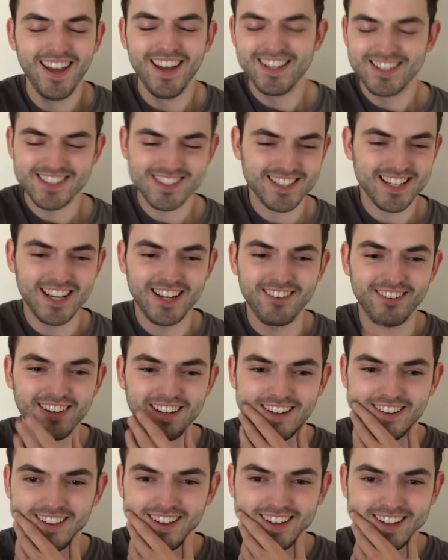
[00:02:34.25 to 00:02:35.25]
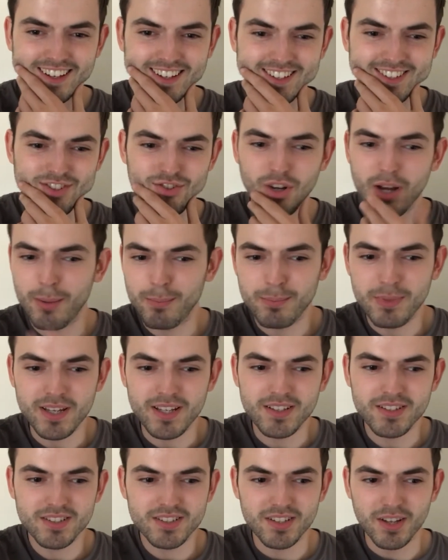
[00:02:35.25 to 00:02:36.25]
scaring like trap
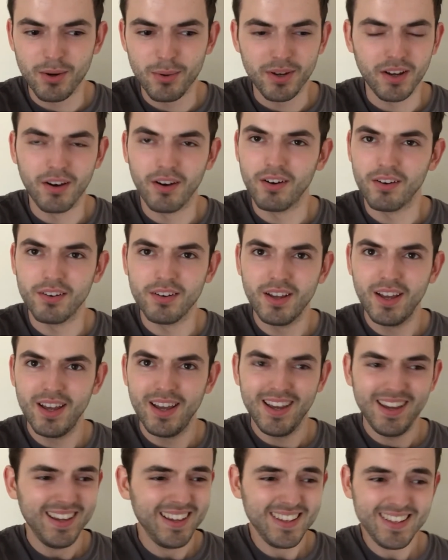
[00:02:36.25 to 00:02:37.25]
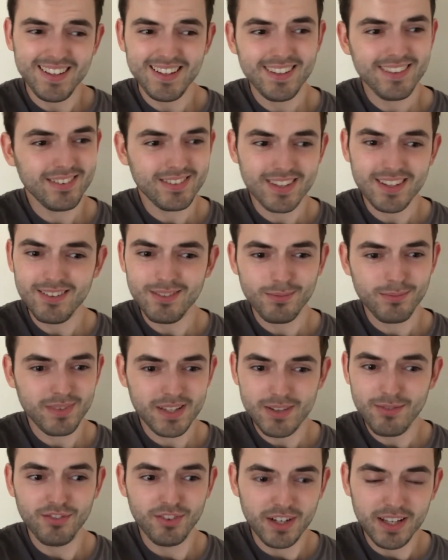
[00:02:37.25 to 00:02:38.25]
beats going on.
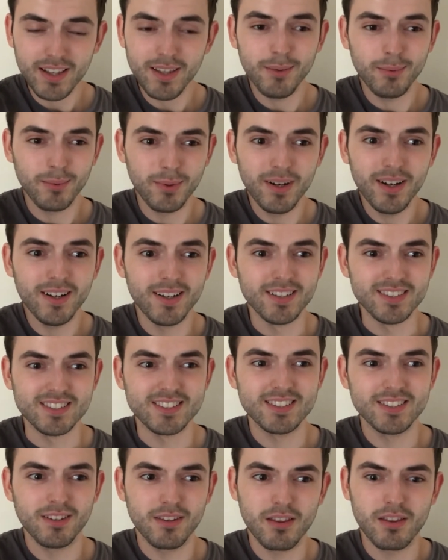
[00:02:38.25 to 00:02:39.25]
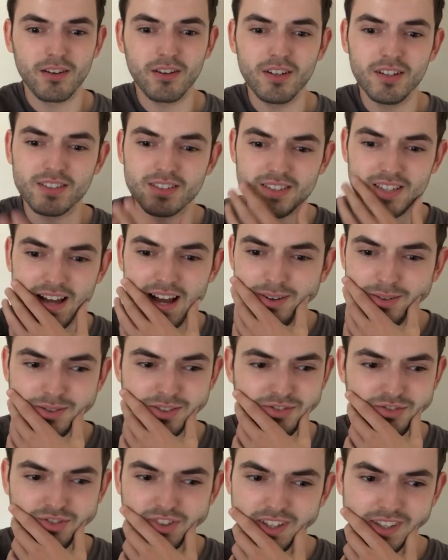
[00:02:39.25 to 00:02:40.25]
It really works, and Thugger
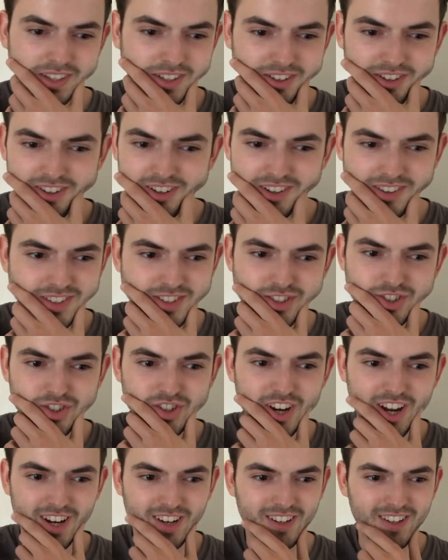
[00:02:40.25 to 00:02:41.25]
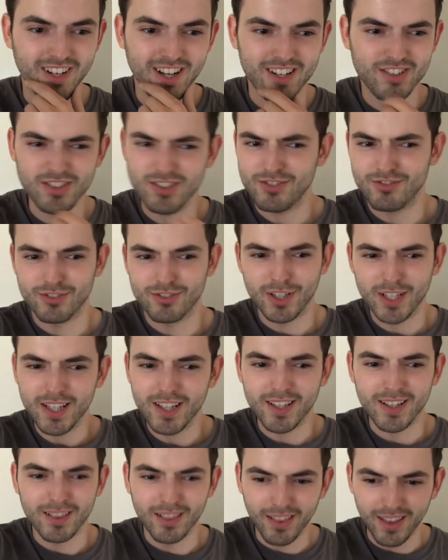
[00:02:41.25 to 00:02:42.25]
sounds really good on this track, and I just
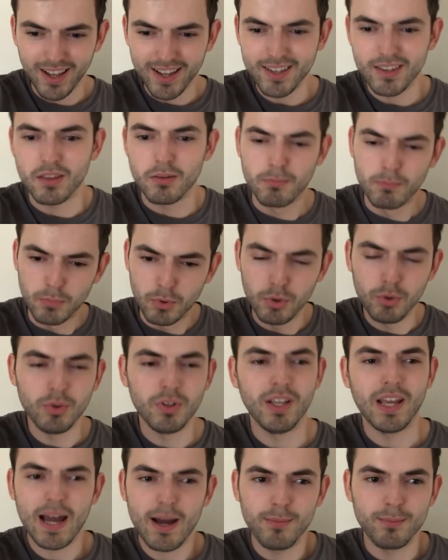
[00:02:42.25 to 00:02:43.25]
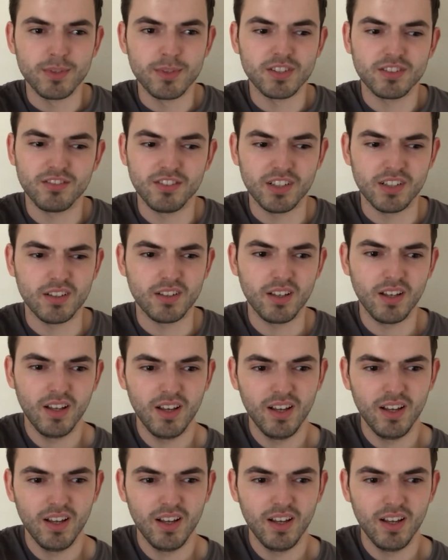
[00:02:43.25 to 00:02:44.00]
really like the moody atmosphere